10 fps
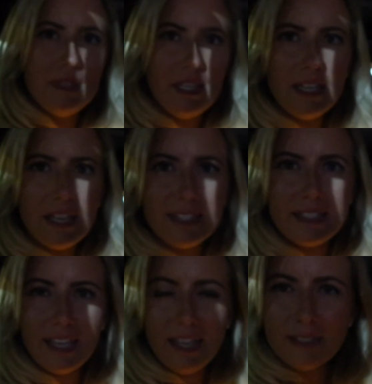thing as
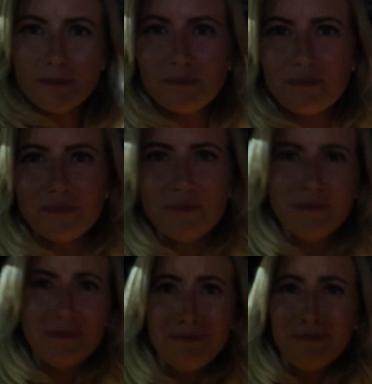like
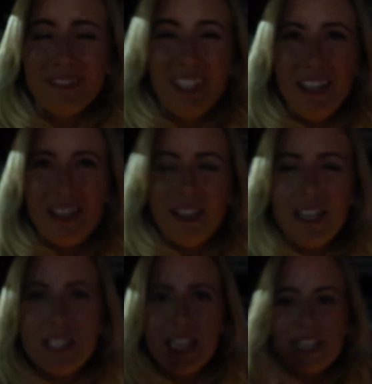
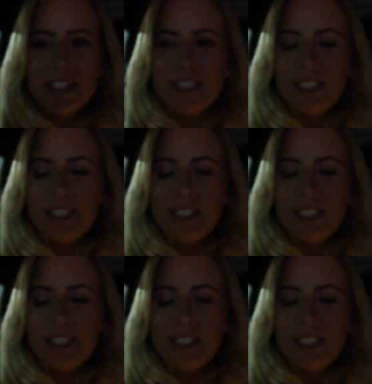it's like a,